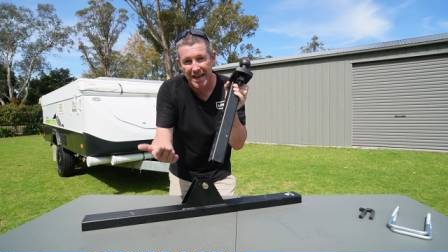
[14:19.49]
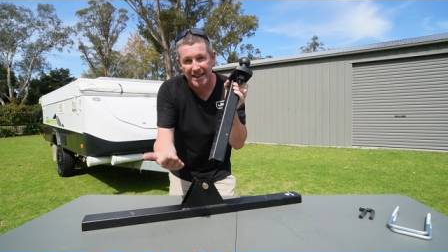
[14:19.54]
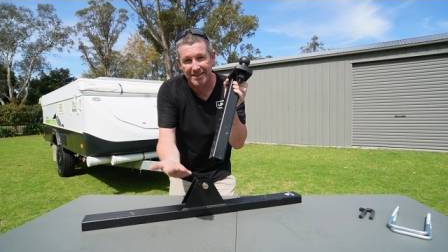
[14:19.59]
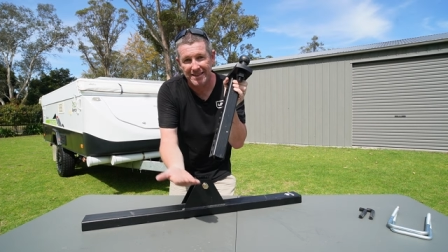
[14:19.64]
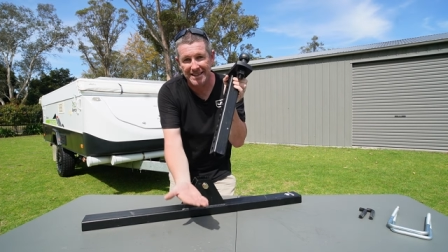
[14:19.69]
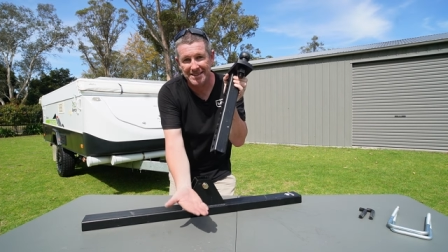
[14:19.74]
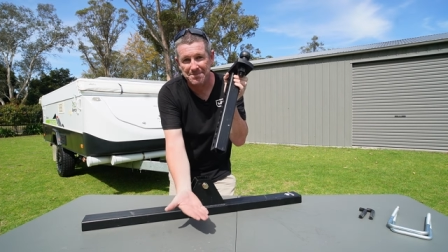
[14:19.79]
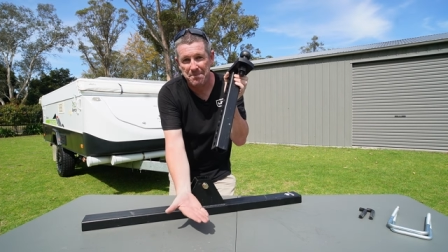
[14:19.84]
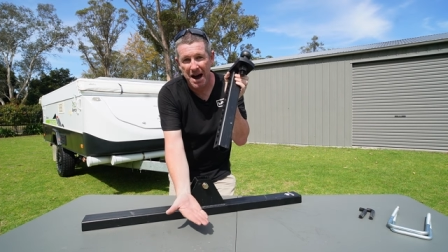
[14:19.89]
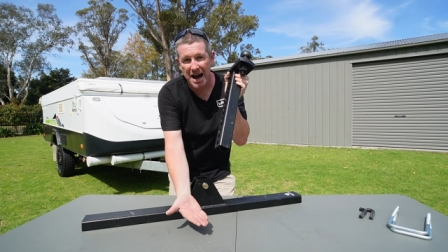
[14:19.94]

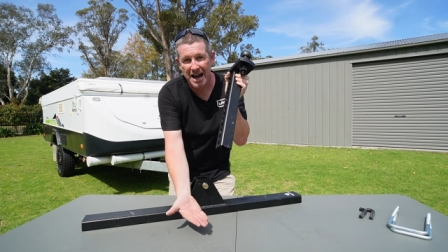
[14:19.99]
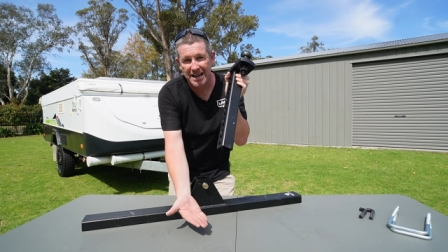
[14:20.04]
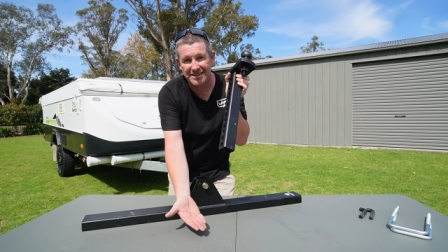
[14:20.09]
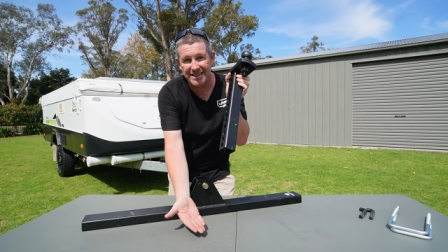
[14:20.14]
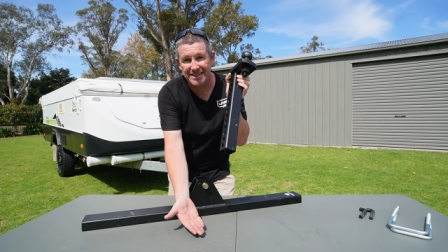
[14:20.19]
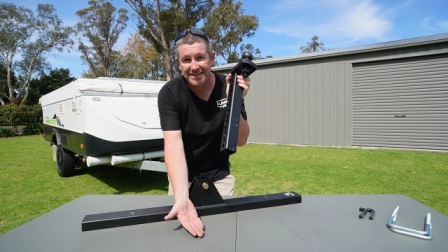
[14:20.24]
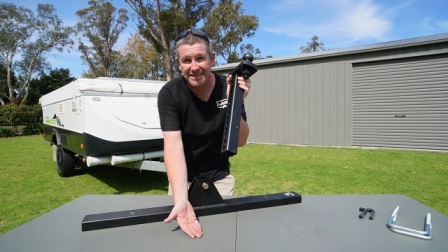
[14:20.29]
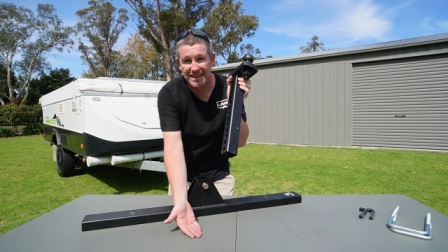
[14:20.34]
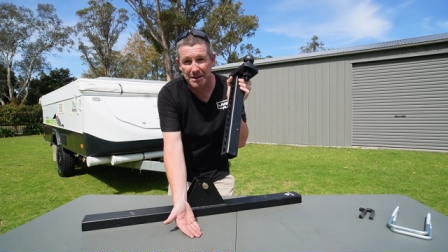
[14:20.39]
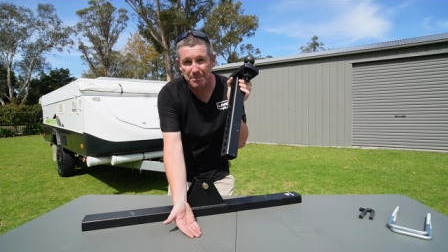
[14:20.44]
This mast
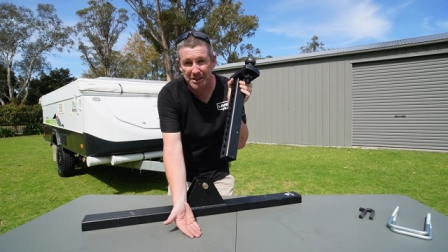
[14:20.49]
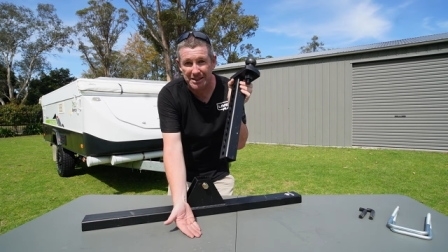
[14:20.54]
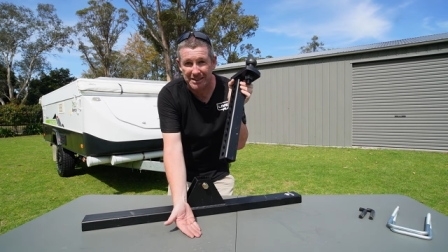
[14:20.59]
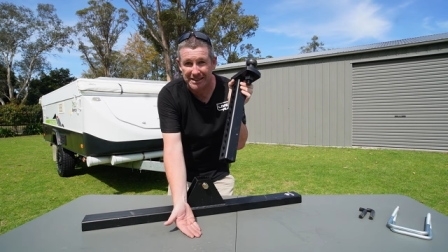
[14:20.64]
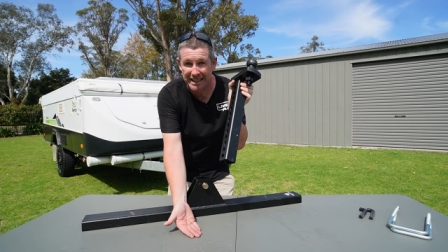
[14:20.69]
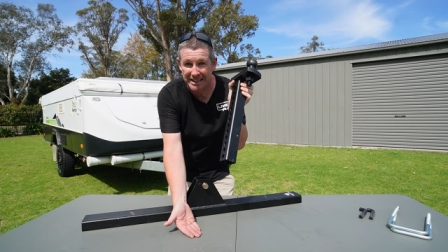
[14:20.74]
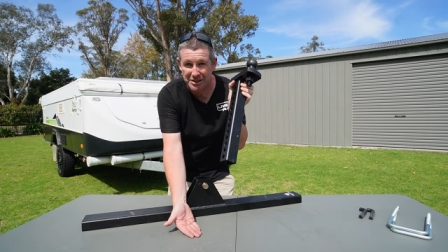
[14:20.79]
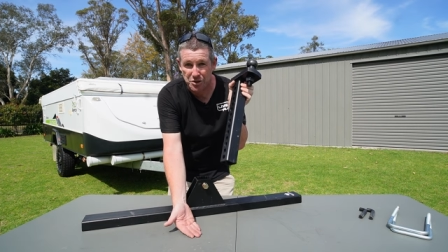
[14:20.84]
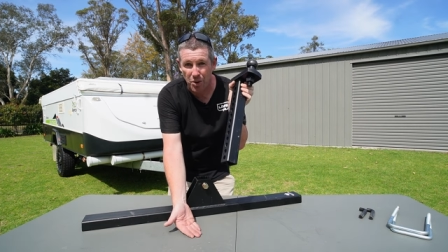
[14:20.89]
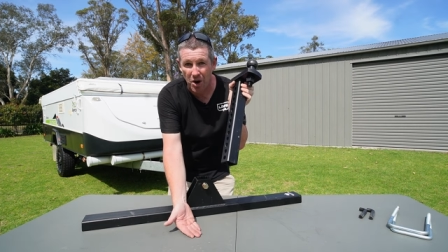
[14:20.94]
is
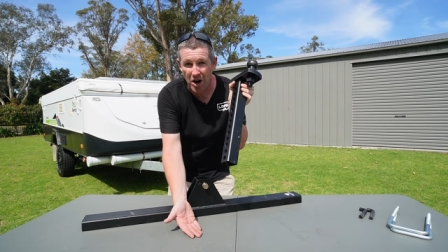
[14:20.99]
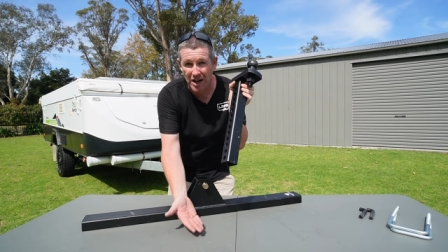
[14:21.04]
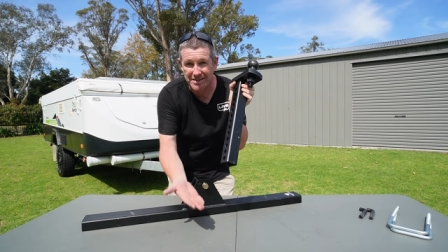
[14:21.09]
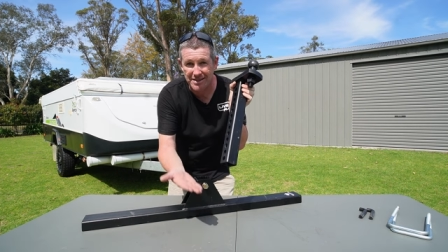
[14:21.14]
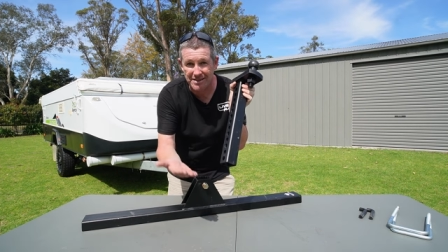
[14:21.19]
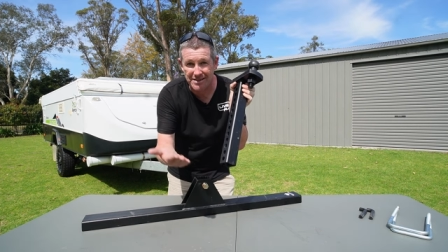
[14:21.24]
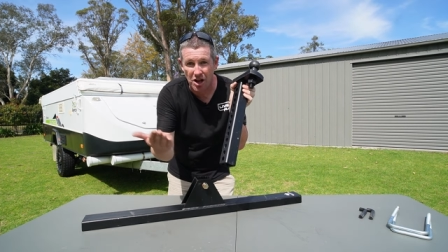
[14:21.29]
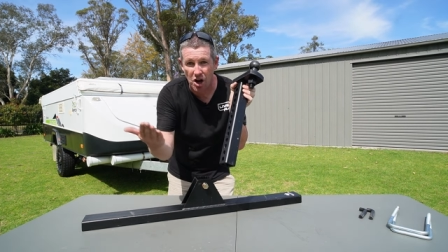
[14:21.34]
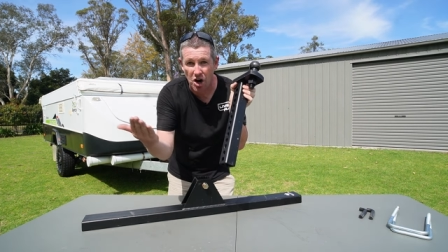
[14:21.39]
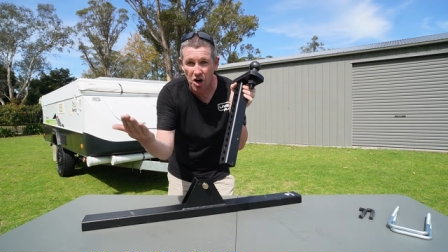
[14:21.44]
typically twice
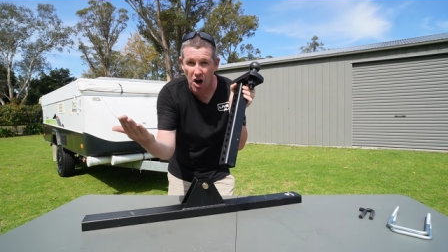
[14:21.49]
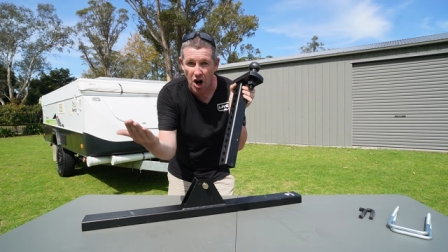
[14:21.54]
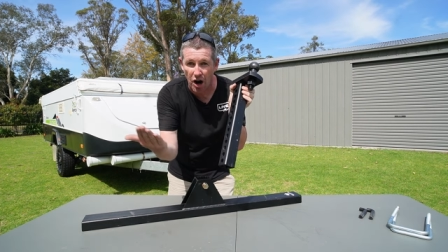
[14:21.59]
as long.